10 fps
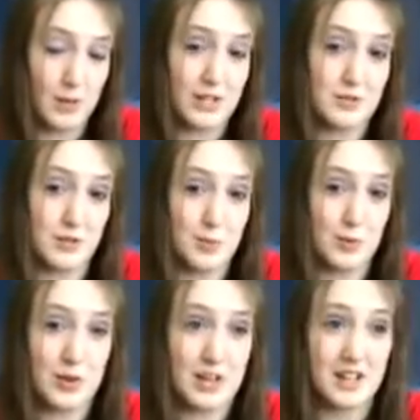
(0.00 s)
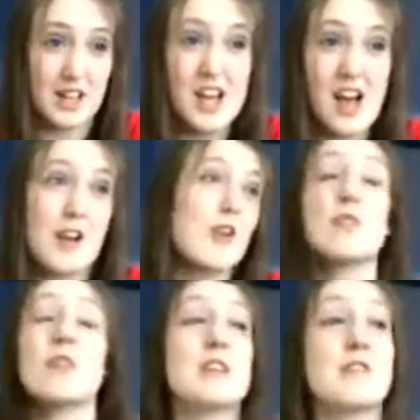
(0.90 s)
wins with a bro kick. I
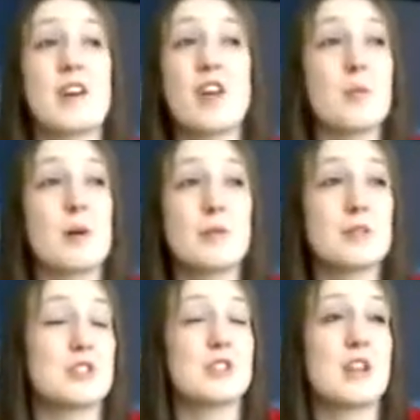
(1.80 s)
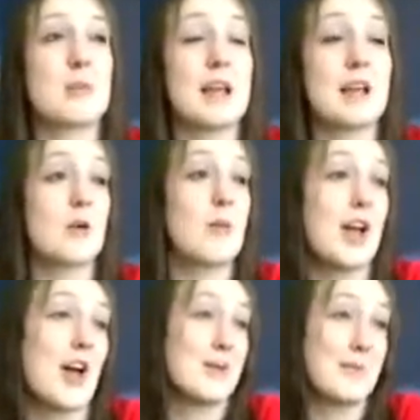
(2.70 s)
got really fed up. I was just playing
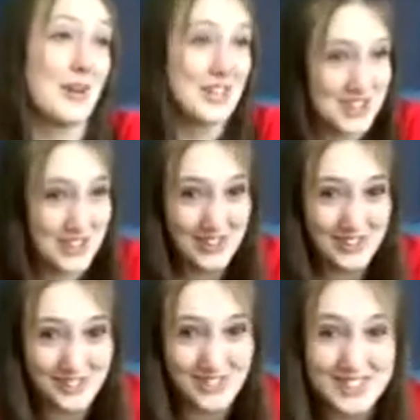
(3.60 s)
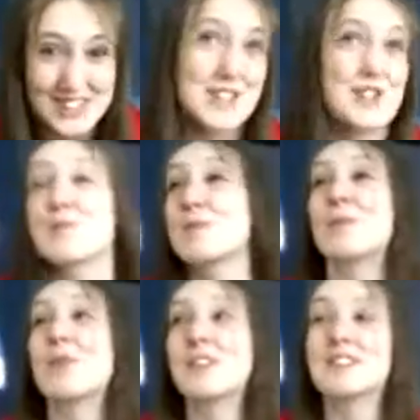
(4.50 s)
on my iPod during Raw. Couldn't be
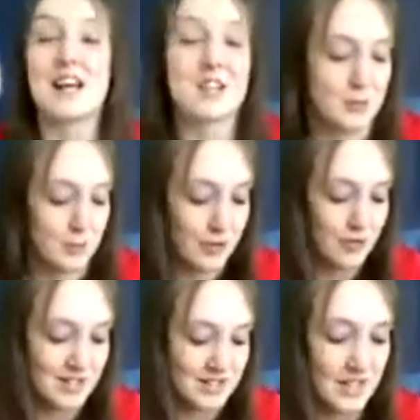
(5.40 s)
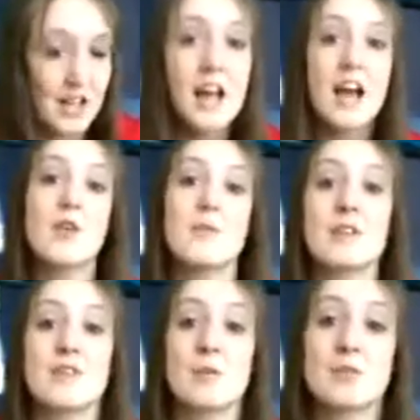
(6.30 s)
bothered to actually watch the wrestling. And the
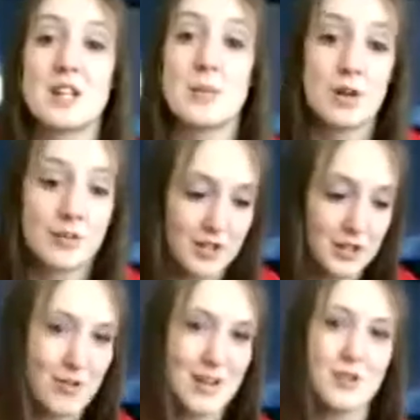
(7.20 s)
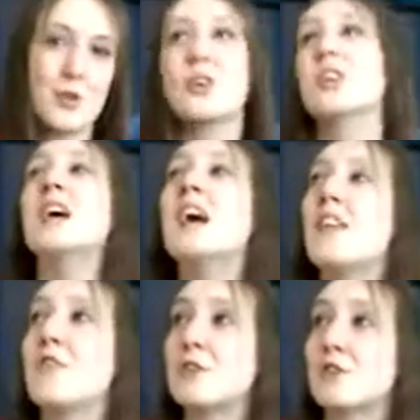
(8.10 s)
main event was CM Punk versus Randy Orton.
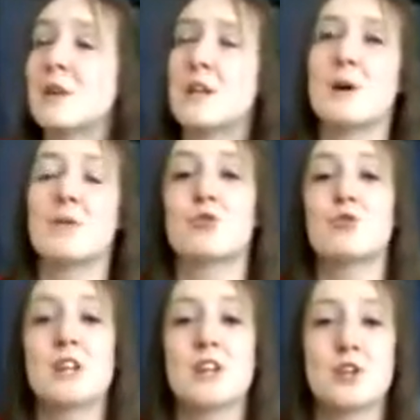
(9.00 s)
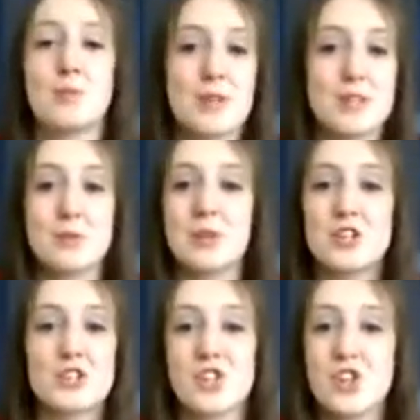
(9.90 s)
And the WrestleMania match was really good, but this one
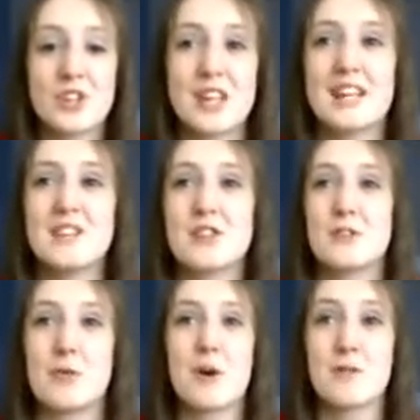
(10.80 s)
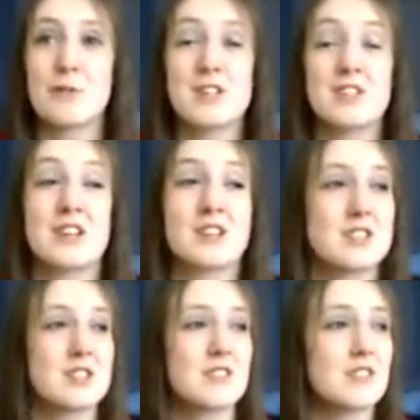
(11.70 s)
I just couldn't get into for whatever reason.
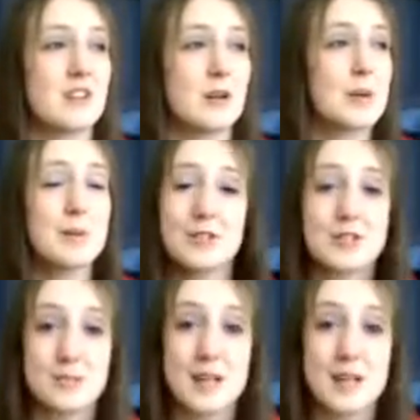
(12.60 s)
Maybe it's just